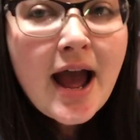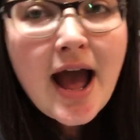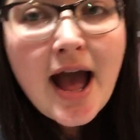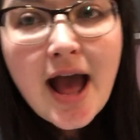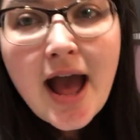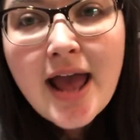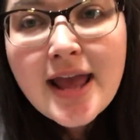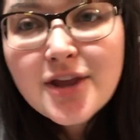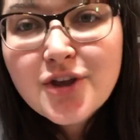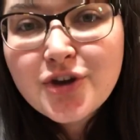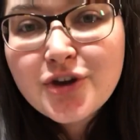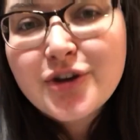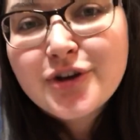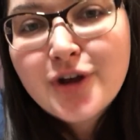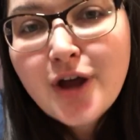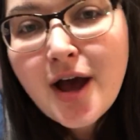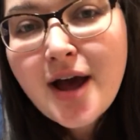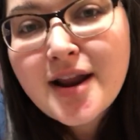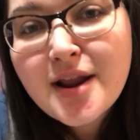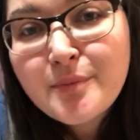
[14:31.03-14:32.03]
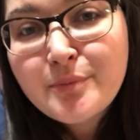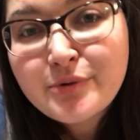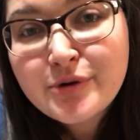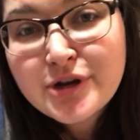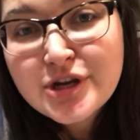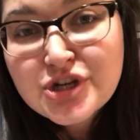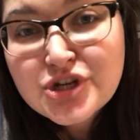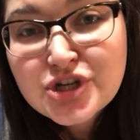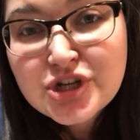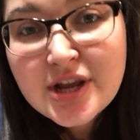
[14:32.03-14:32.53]
I could not
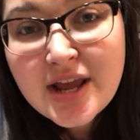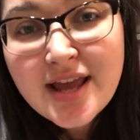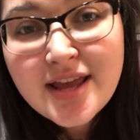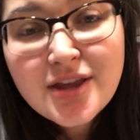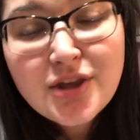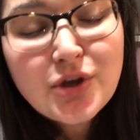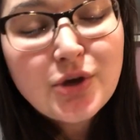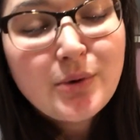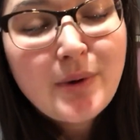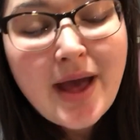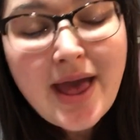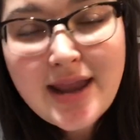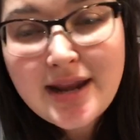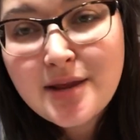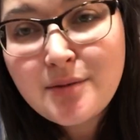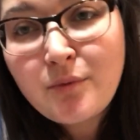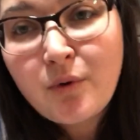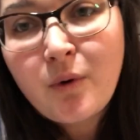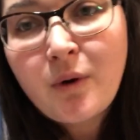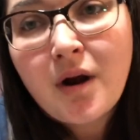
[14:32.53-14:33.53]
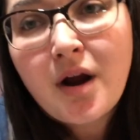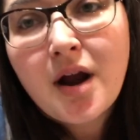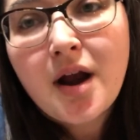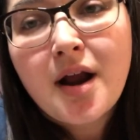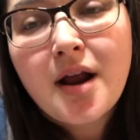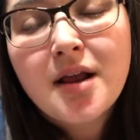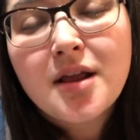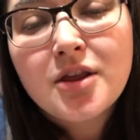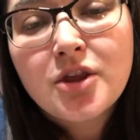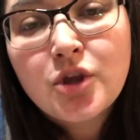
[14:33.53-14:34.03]
appreciate you anymore.